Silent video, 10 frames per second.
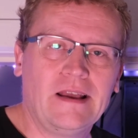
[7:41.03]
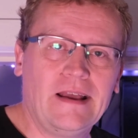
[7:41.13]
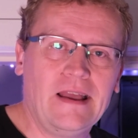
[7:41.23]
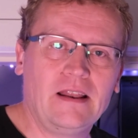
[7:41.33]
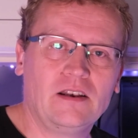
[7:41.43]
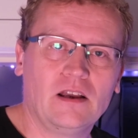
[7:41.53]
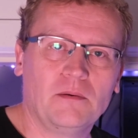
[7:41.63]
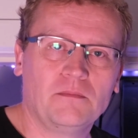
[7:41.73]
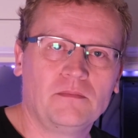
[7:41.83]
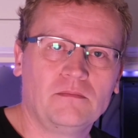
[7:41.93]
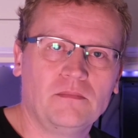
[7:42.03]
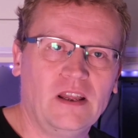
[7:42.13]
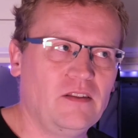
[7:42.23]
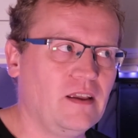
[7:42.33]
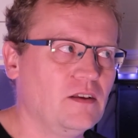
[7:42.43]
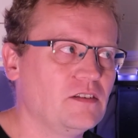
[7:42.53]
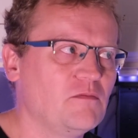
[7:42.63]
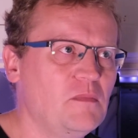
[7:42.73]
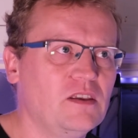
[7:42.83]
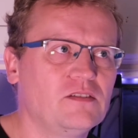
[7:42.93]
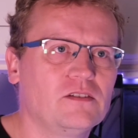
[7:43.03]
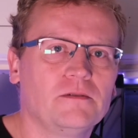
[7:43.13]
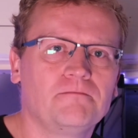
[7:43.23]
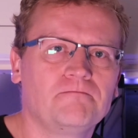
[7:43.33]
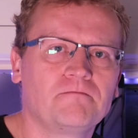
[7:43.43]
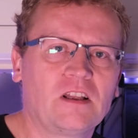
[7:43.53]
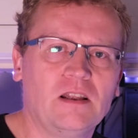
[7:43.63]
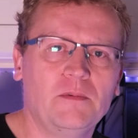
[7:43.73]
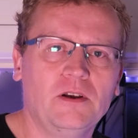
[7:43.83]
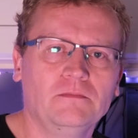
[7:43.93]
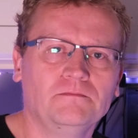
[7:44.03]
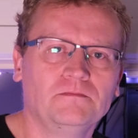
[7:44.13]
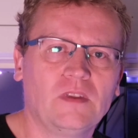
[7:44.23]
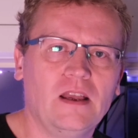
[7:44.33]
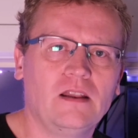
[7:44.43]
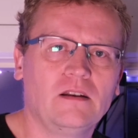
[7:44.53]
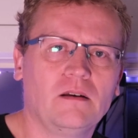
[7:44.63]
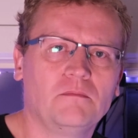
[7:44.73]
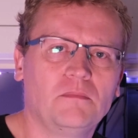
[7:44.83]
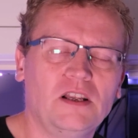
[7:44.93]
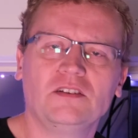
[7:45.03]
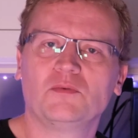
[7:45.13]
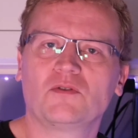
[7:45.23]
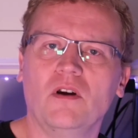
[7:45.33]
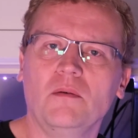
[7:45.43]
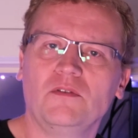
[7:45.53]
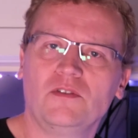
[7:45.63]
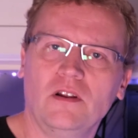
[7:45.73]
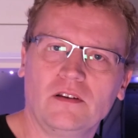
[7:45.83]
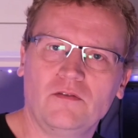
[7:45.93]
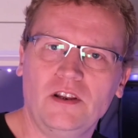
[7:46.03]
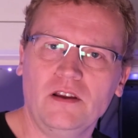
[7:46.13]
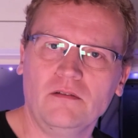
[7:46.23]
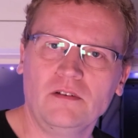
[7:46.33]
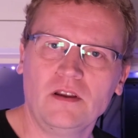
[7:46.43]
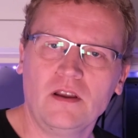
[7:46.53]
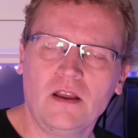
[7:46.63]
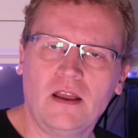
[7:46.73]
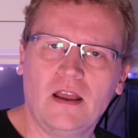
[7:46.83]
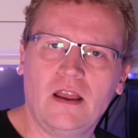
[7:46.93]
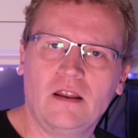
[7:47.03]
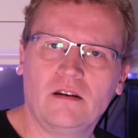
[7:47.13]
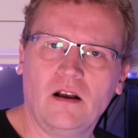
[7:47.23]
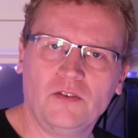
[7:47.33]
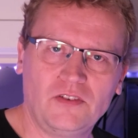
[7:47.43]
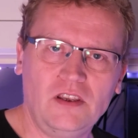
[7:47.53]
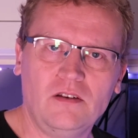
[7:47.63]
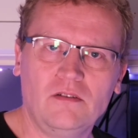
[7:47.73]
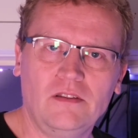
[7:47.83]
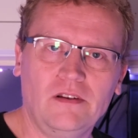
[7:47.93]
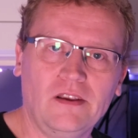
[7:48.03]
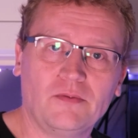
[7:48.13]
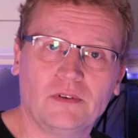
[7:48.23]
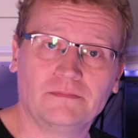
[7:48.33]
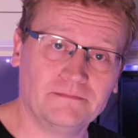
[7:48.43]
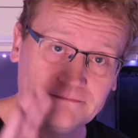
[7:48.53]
And anything else I've missed, let me know. And please subscribe if you like the video. And I'll see you in the next one.